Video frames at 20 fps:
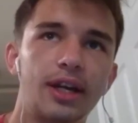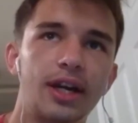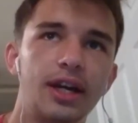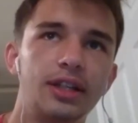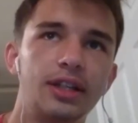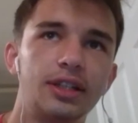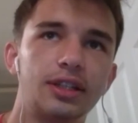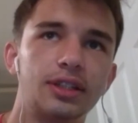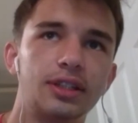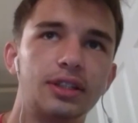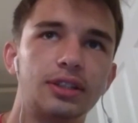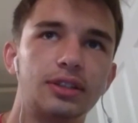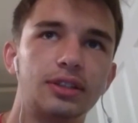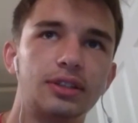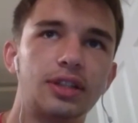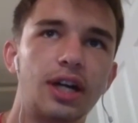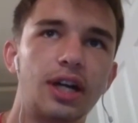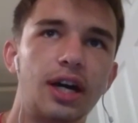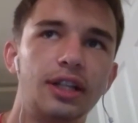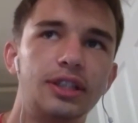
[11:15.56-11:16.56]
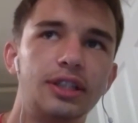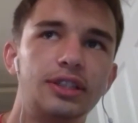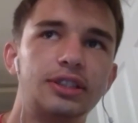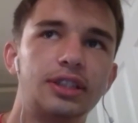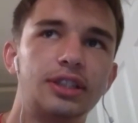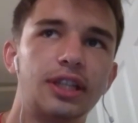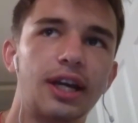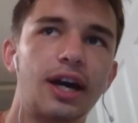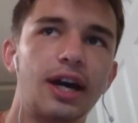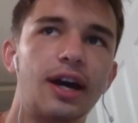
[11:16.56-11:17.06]
into college,
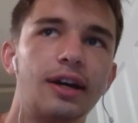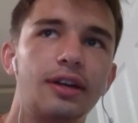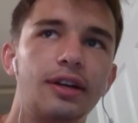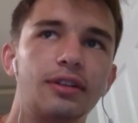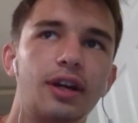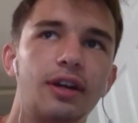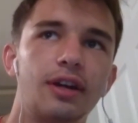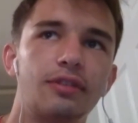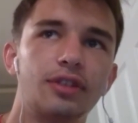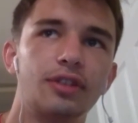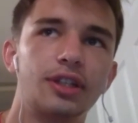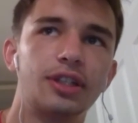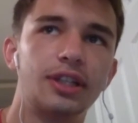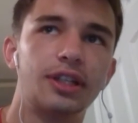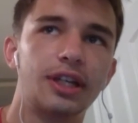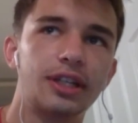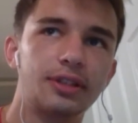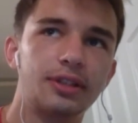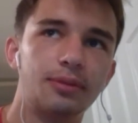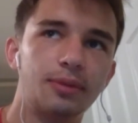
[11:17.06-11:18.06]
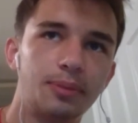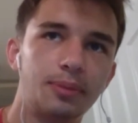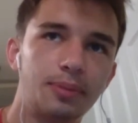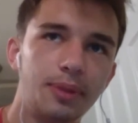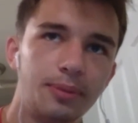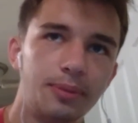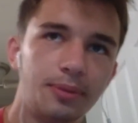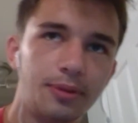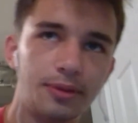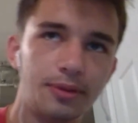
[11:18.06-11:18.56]
like I reconnected with
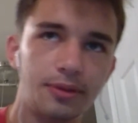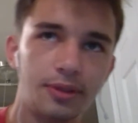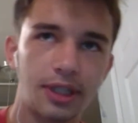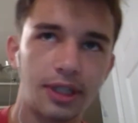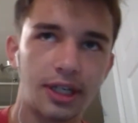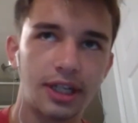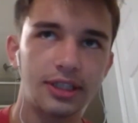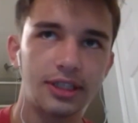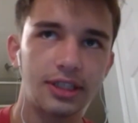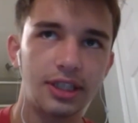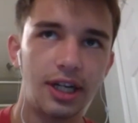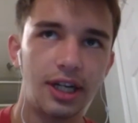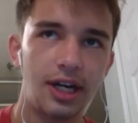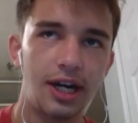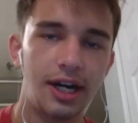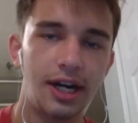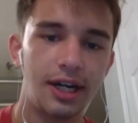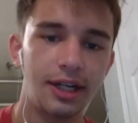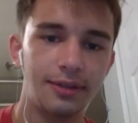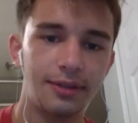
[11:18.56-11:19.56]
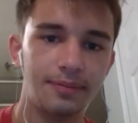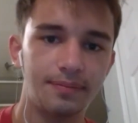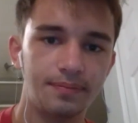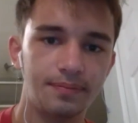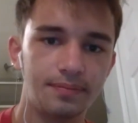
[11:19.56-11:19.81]
people, like I'm,